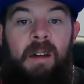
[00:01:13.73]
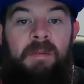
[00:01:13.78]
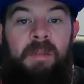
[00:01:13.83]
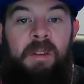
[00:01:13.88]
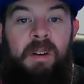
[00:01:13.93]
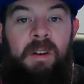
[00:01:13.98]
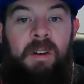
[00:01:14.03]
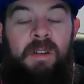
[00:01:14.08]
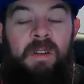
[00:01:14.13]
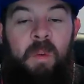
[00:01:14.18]

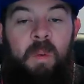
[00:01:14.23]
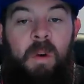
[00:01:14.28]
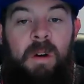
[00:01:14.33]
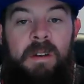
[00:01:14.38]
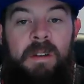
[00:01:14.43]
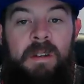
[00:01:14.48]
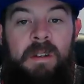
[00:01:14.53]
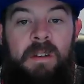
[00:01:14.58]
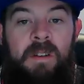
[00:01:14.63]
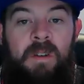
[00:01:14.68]
for
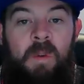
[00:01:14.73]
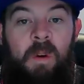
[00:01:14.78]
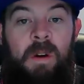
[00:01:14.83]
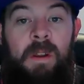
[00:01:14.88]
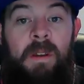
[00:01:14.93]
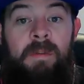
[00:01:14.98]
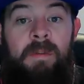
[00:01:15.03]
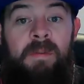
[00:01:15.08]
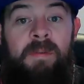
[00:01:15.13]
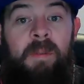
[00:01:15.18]

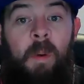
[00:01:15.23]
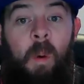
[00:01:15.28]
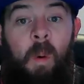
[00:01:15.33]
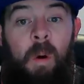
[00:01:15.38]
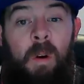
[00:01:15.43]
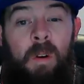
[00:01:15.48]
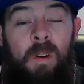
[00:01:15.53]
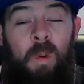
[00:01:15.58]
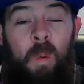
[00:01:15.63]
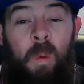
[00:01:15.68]

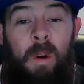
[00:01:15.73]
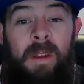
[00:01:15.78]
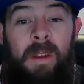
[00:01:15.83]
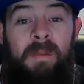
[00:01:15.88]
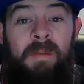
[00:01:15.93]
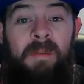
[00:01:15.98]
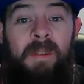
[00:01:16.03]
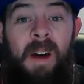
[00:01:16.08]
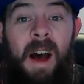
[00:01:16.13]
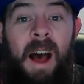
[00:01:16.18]

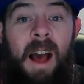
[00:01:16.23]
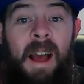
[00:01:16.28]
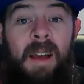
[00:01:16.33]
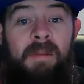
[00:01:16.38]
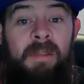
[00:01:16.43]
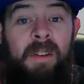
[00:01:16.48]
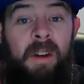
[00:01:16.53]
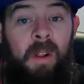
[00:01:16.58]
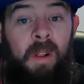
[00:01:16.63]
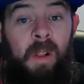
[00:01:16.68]

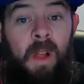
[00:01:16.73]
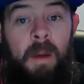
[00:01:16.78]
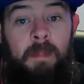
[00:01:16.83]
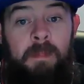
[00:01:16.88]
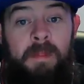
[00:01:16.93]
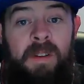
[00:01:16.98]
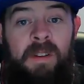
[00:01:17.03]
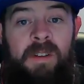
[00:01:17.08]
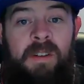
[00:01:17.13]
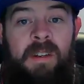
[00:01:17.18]
2024-25
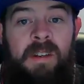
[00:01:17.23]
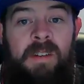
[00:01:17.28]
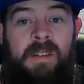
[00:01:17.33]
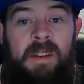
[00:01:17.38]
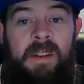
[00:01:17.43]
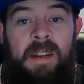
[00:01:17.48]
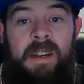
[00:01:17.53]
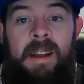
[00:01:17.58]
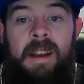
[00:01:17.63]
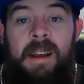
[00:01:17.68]
club
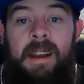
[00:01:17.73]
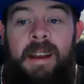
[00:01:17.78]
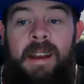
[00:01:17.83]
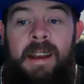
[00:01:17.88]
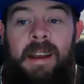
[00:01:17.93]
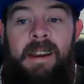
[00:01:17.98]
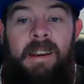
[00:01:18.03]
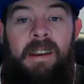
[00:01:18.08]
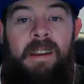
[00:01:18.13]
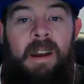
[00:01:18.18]
season
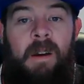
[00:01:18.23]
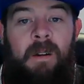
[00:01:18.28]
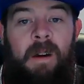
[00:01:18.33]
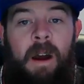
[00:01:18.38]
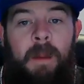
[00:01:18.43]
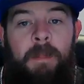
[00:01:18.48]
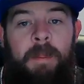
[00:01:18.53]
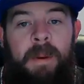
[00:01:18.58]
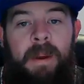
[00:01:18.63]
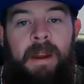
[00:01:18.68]
in
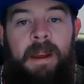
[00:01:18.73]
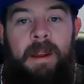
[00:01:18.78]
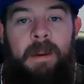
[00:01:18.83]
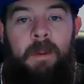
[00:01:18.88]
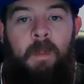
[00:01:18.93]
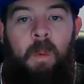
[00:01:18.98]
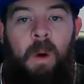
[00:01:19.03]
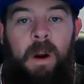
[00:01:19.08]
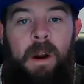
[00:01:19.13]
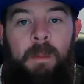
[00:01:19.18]
Europe
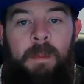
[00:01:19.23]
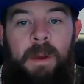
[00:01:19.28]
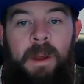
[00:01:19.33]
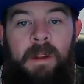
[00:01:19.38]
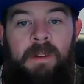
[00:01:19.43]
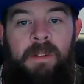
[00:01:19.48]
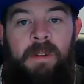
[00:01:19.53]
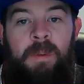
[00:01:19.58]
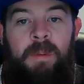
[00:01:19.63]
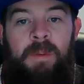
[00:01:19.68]
and what I'm
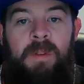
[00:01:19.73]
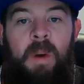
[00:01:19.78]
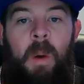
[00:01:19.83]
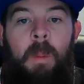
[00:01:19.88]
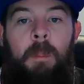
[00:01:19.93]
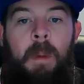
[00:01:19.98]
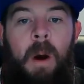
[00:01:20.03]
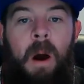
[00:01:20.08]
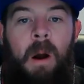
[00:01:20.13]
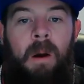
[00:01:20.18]
going to do
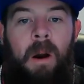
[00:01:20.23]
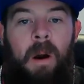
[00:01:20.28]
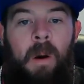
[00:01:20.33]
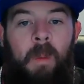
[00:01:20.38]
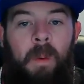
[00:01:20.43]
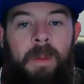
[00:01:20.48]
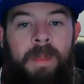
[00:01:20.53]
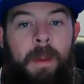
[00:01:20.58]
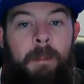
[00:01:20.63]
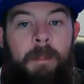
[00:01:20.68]
tomorrow
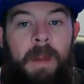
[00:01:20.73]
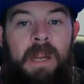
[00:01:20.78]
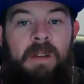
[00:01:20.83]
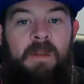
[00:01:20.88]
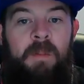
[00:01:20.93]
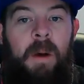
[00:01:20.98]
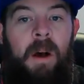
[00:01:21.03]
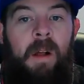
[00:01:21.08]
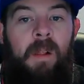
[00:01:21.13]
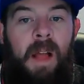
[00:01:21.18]
with a
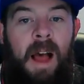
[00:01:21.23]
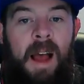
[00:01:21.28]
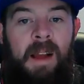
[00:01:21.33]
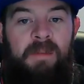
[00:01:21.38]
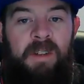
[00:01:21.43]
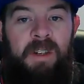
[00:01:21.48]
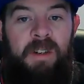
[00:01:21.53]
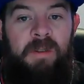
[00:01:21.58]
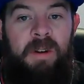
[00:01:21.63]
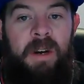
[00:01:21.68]
baseball
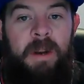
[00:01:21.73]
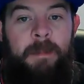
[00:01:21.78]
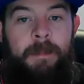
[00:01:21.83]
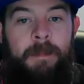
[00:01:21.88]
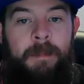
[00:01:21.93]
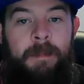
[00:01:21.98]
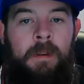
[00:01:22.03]
live stream.